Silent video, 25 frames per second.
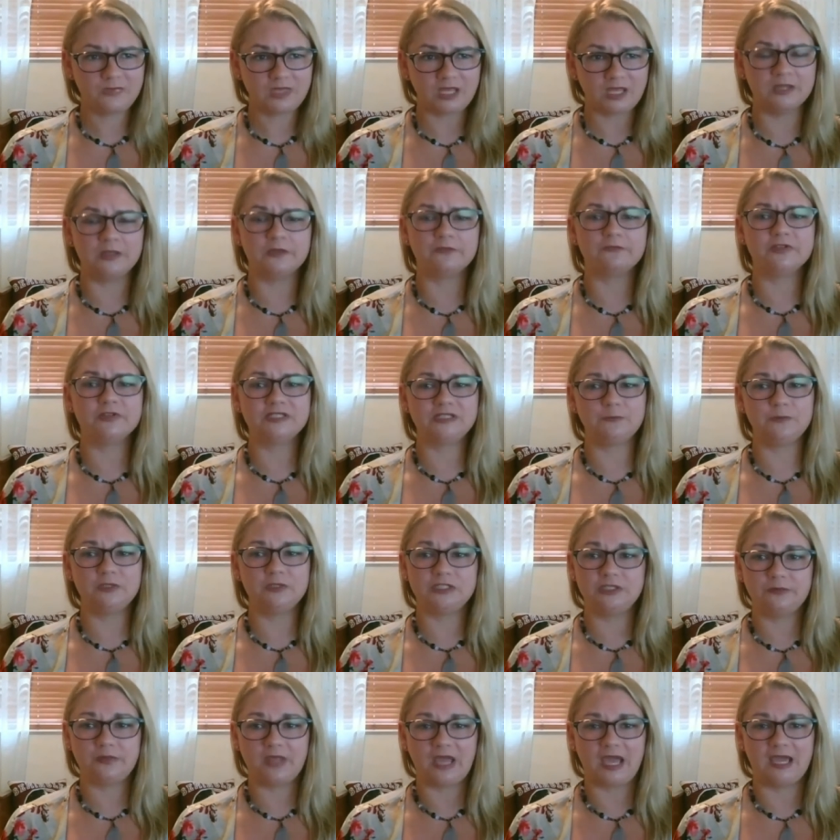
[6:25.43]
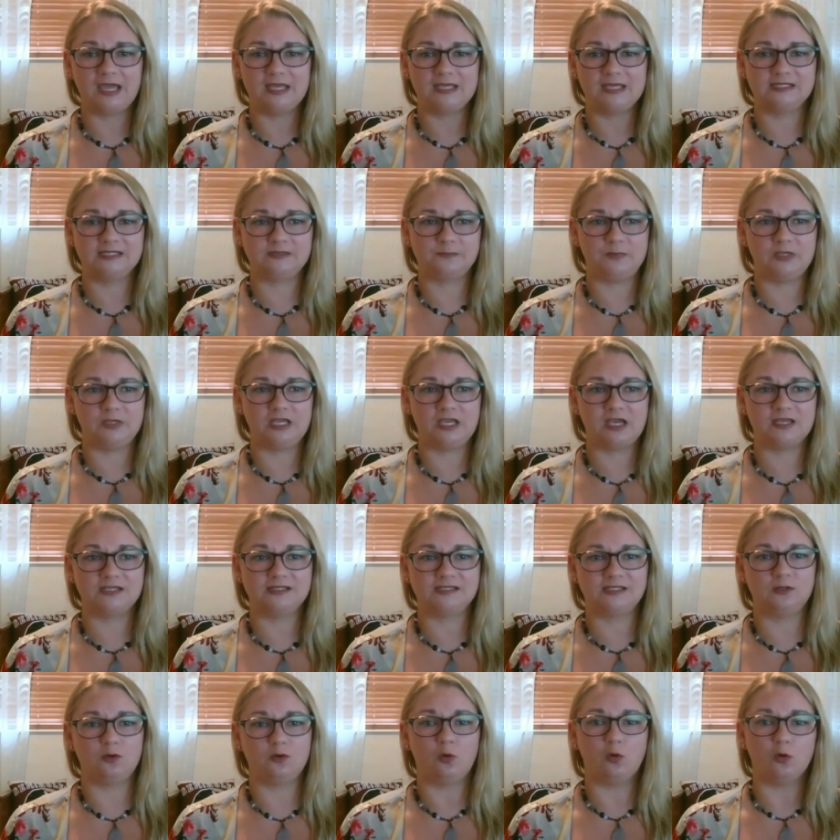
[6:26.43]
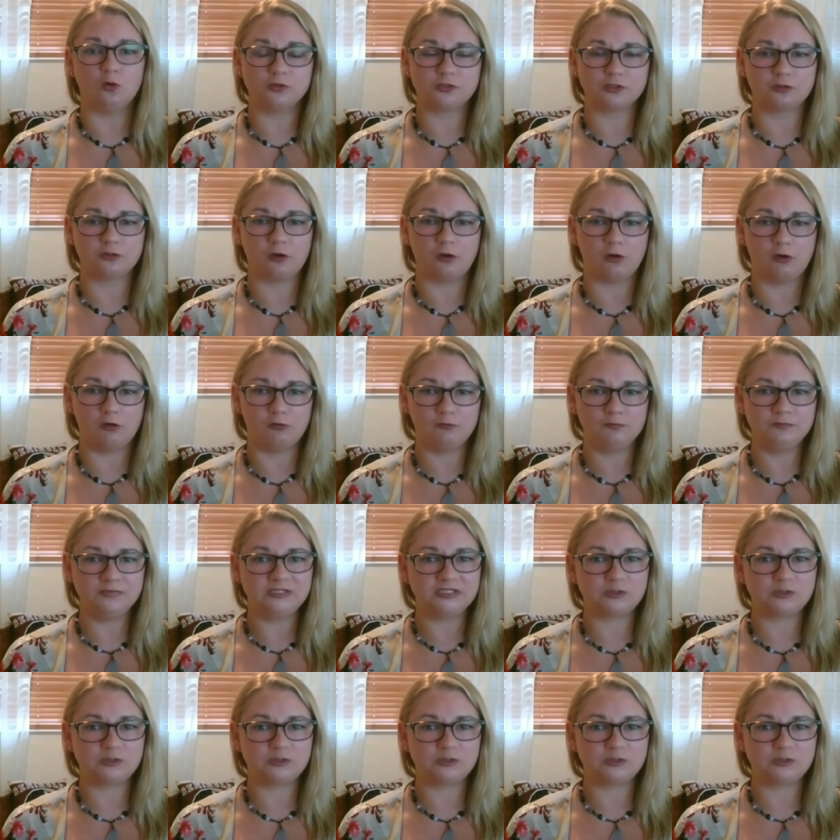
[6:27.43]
And the reason we do that is because in older homes,